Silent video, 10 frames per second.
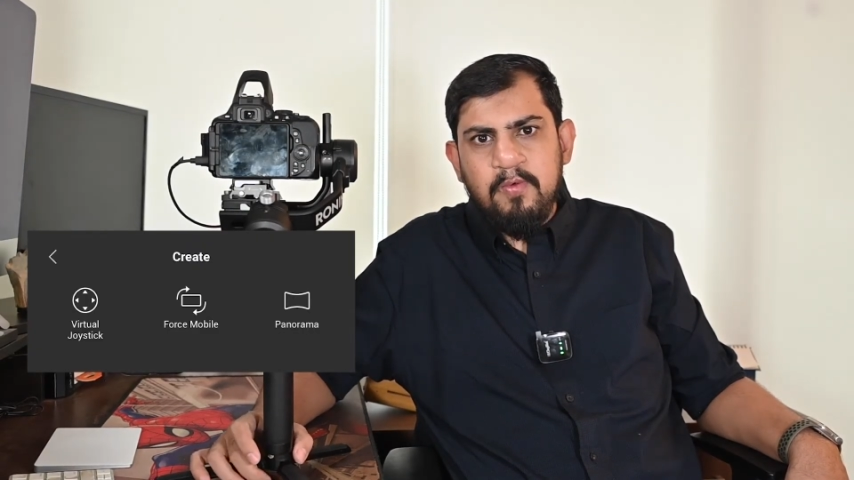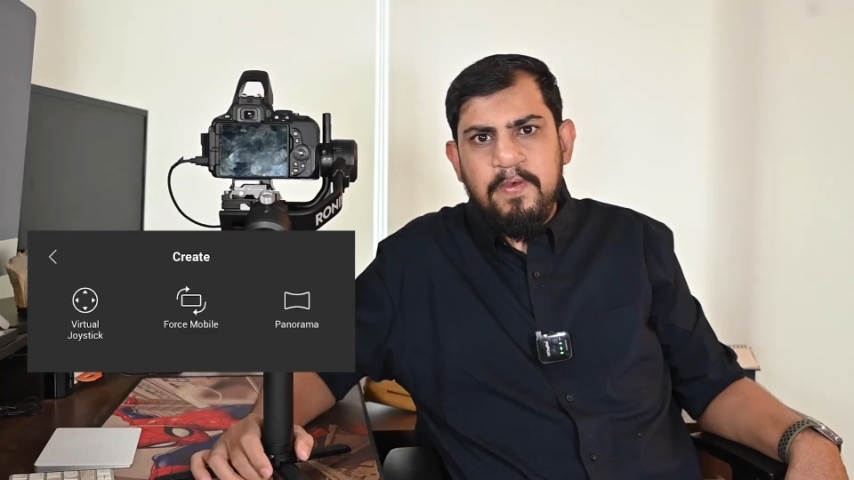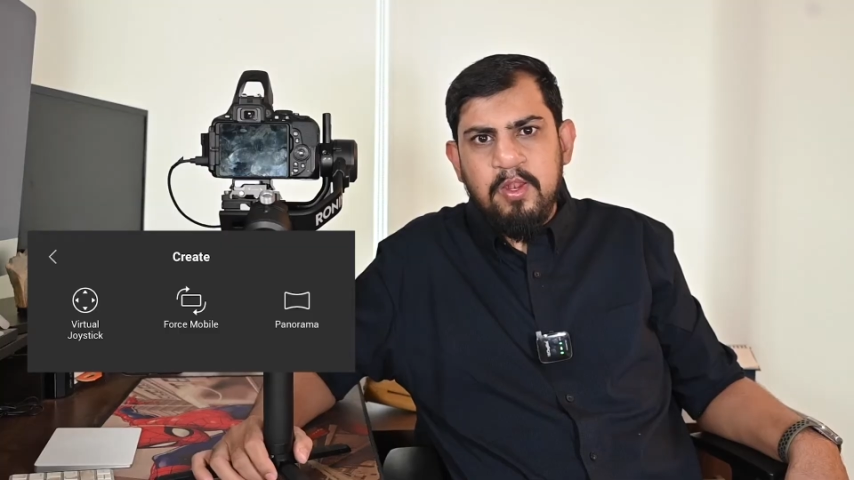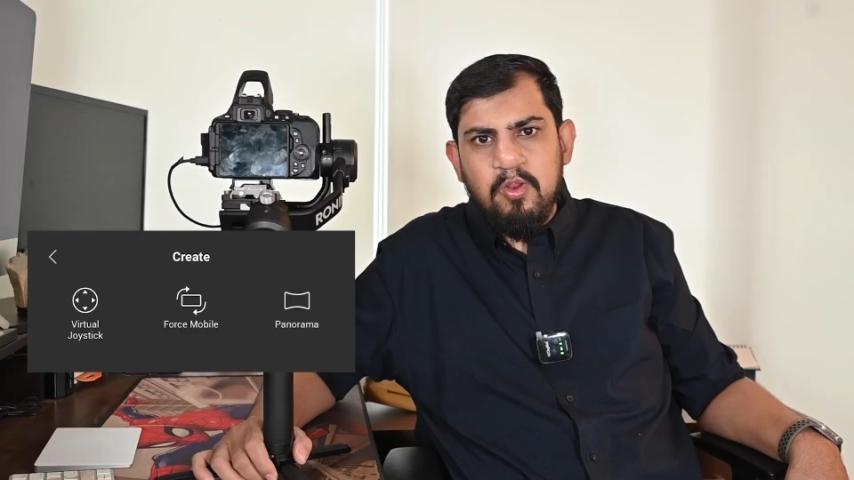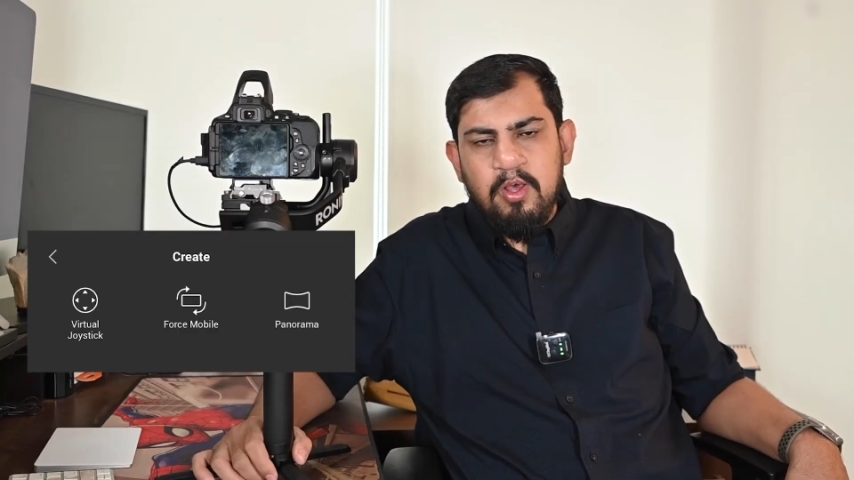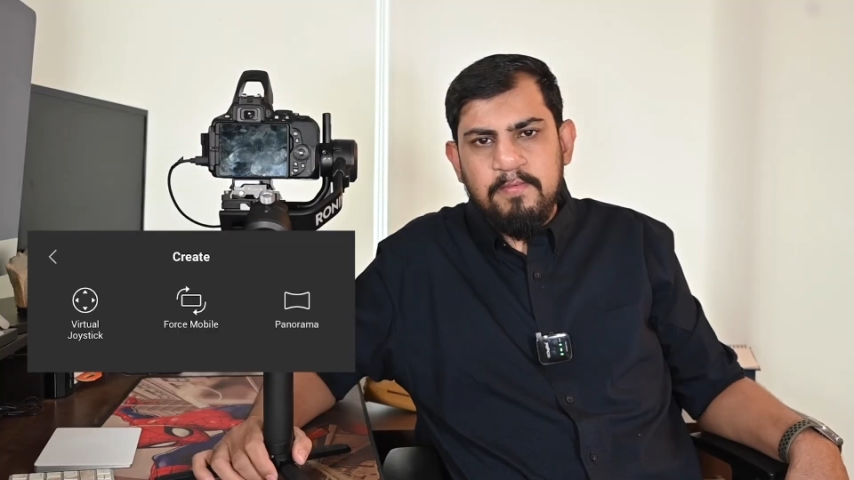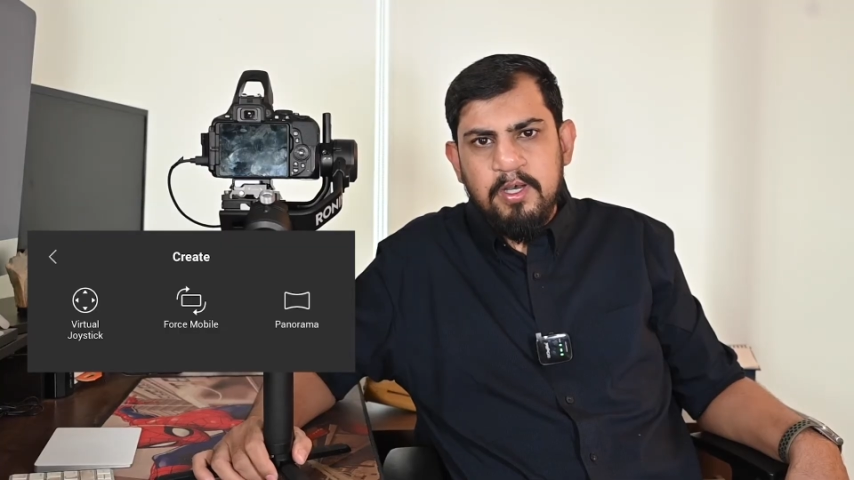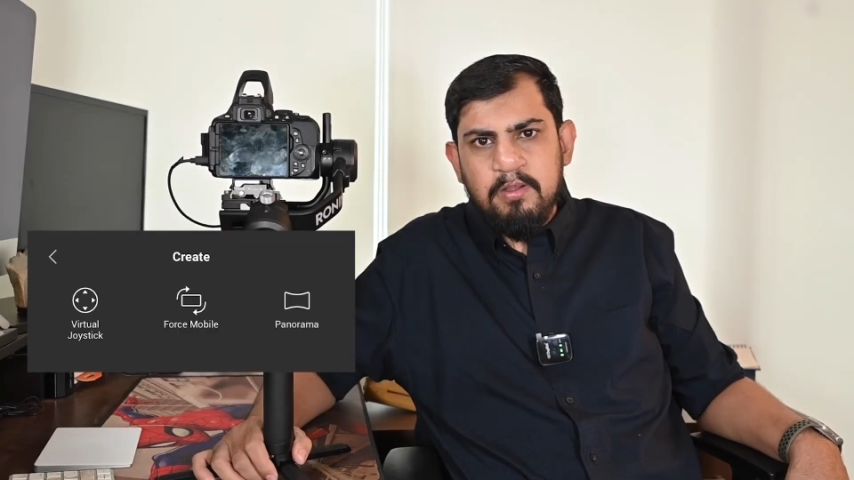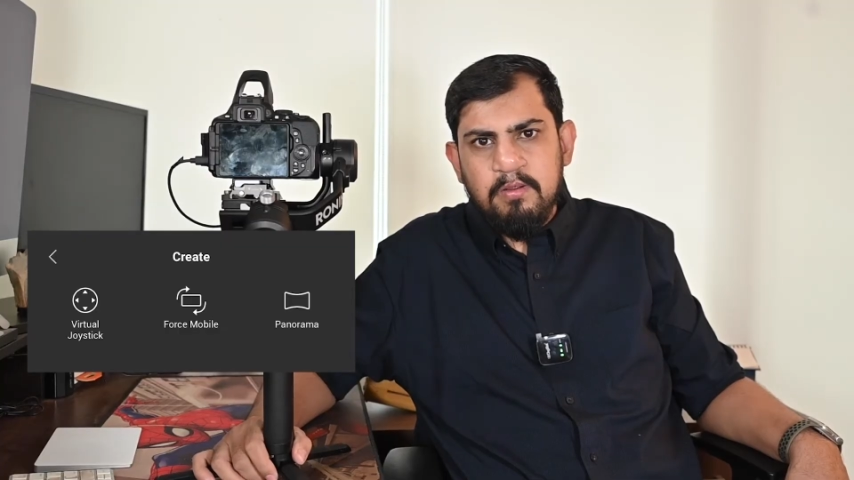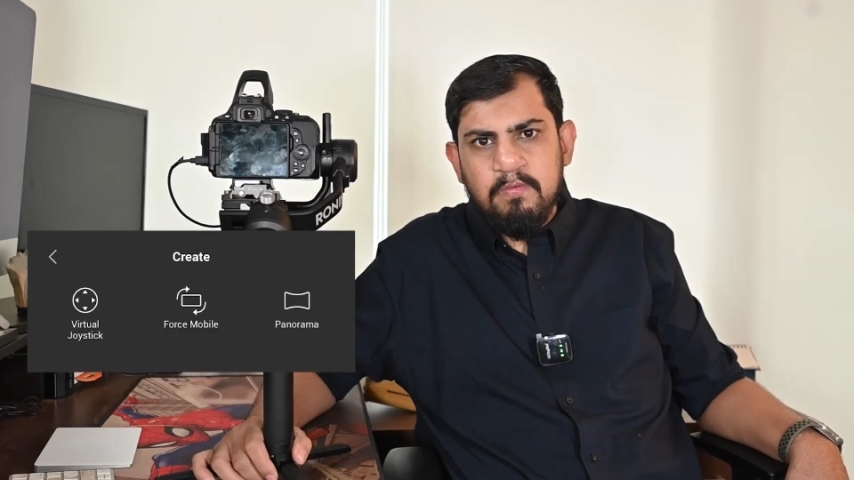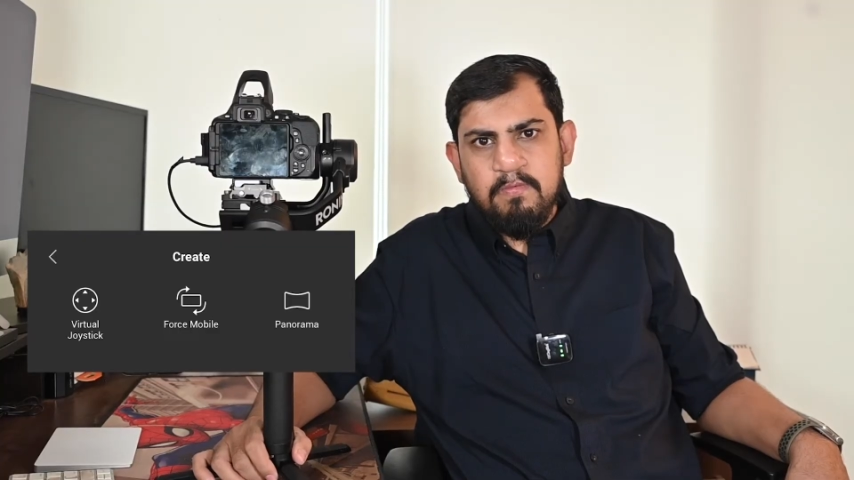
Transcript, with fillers: the panorama,